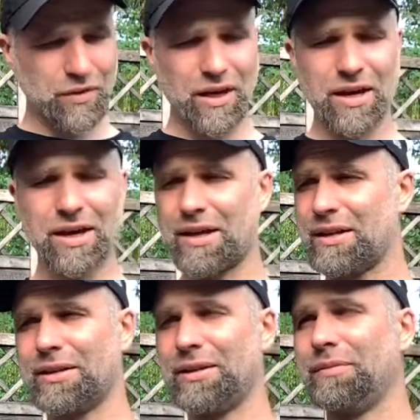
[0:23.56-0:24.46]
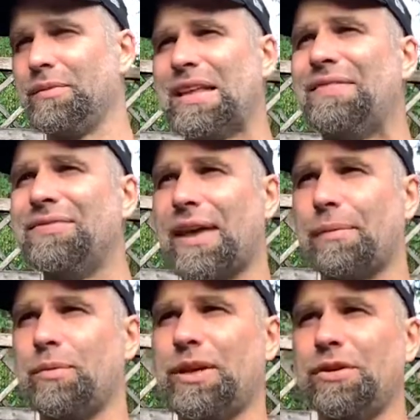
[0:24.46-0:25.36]
uh,
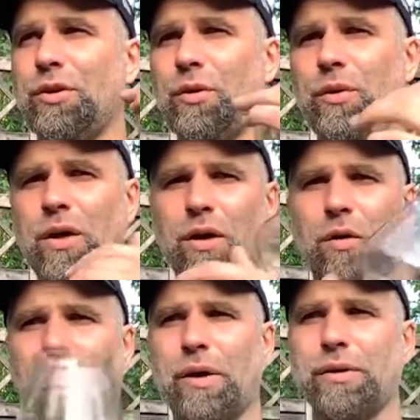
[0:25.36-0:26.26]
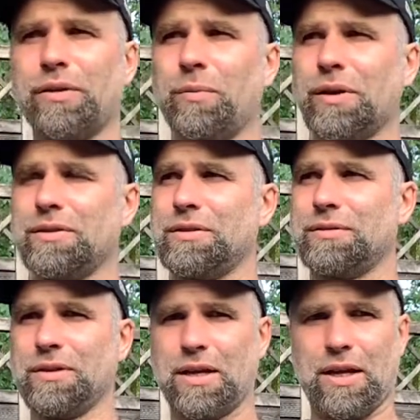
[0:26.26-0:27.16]
in-depth video about it, but
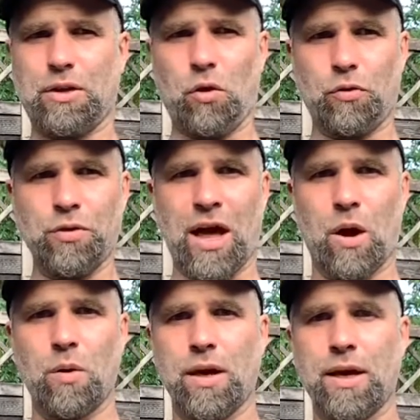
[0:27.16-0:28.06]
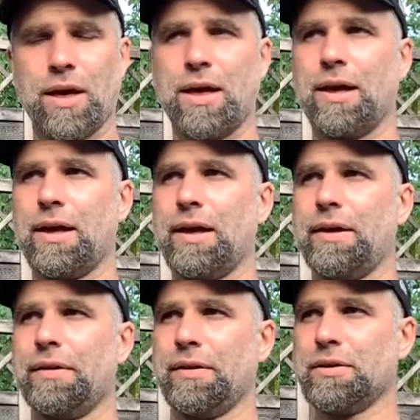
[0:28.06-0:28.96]
not now,
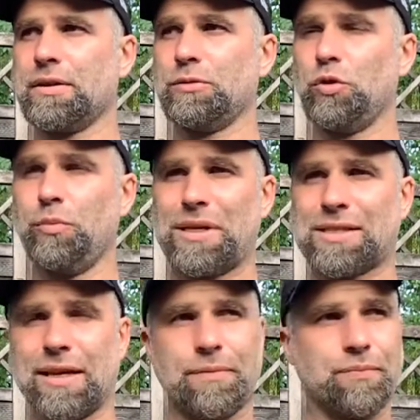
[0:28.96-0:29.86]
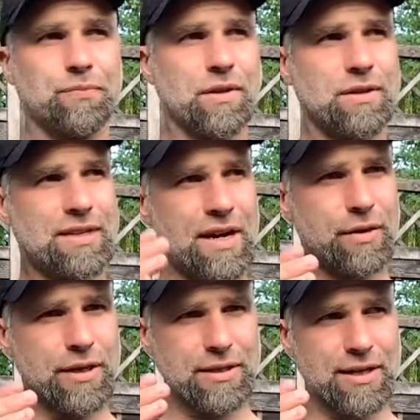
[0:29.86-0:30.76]
because uh, I'm too busy
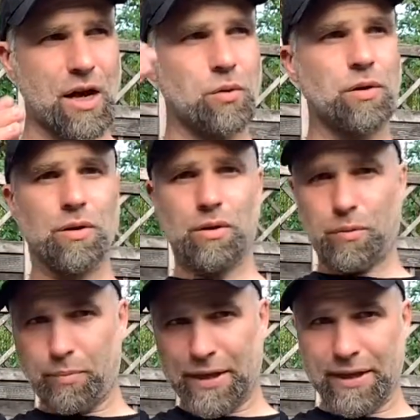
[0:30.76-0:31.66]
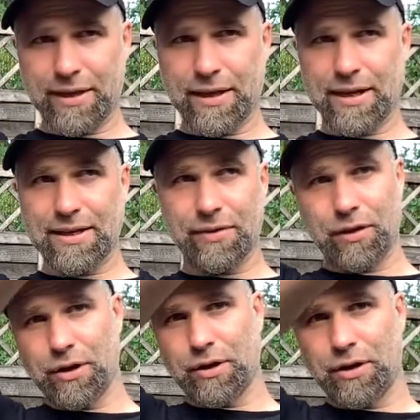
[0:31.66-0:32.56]
tearing it down, building it in
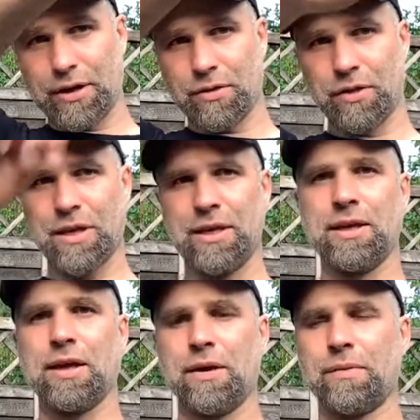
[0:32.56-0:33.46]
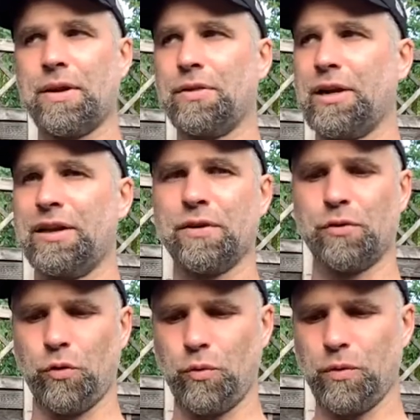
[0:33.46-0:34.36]
the in the uh, in the
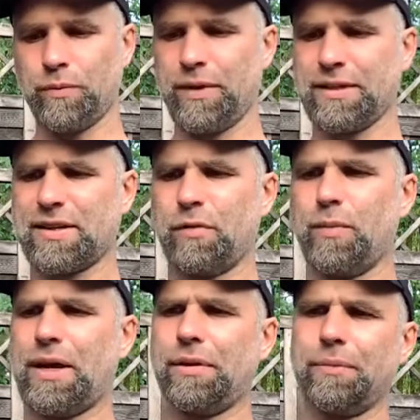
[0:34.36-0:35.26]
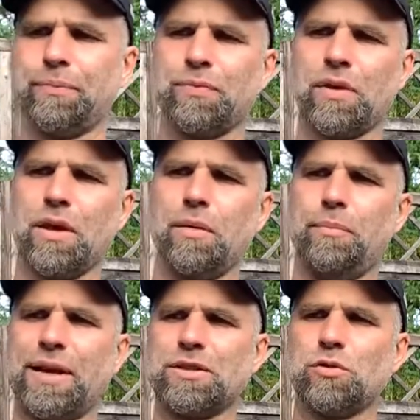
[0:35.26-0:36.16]
living room. Let's have a beer.
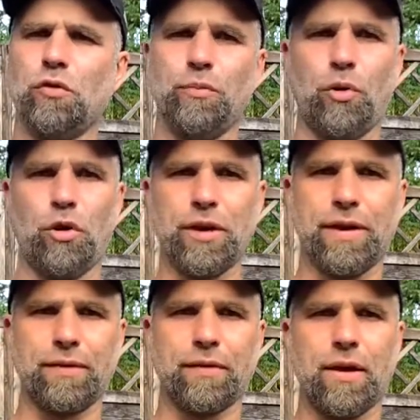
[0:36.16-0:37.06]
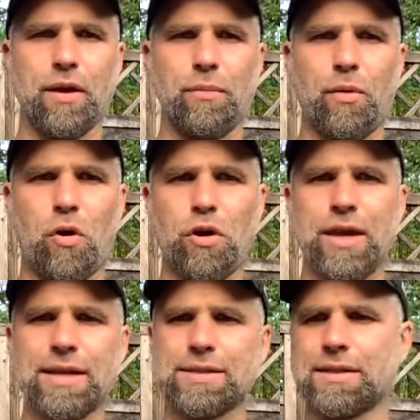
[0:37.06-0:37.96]
Best of Bagis.
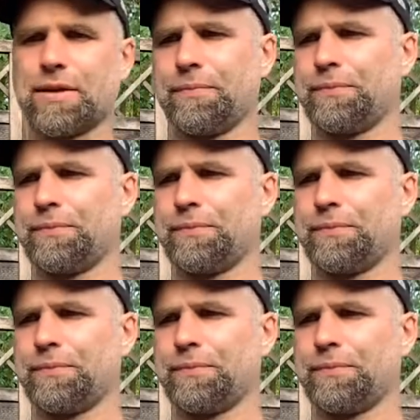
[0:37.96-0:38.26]
Bagis.